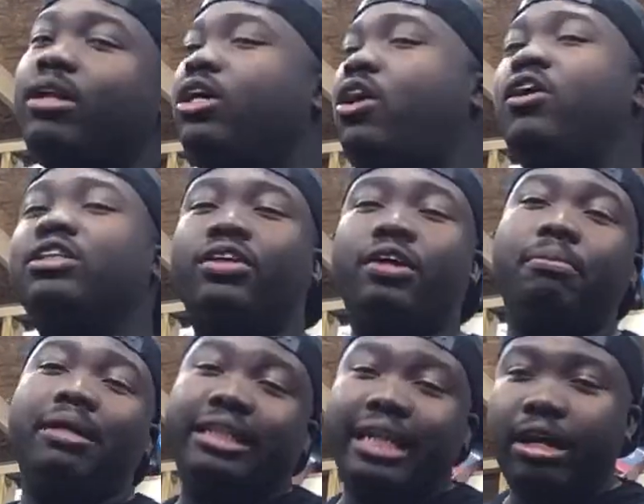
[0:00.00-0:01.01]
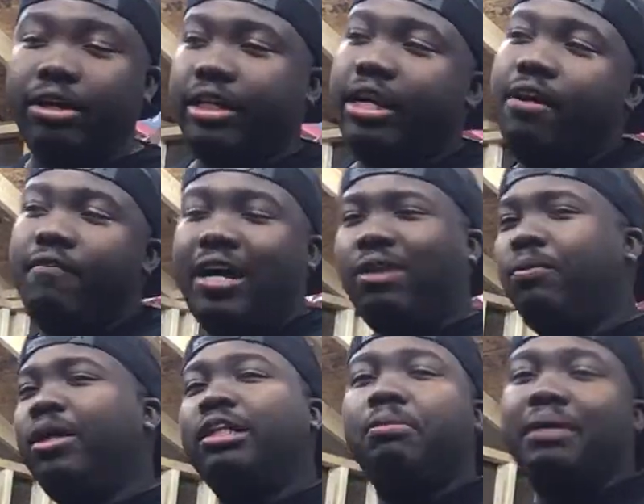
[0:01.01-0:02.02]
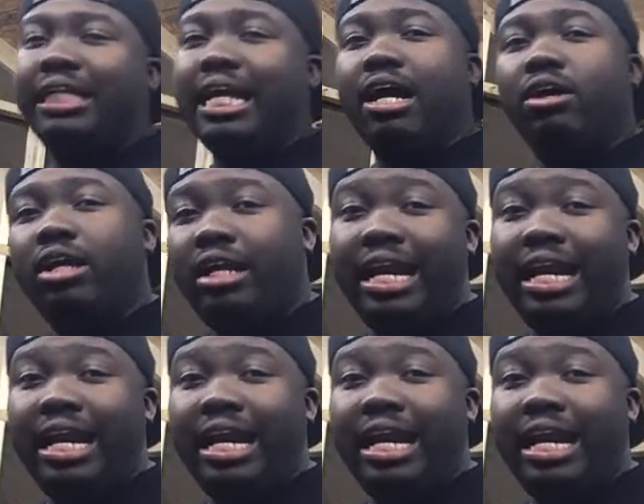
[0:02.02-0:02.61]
Car's already been down enough. I don't want it to be down.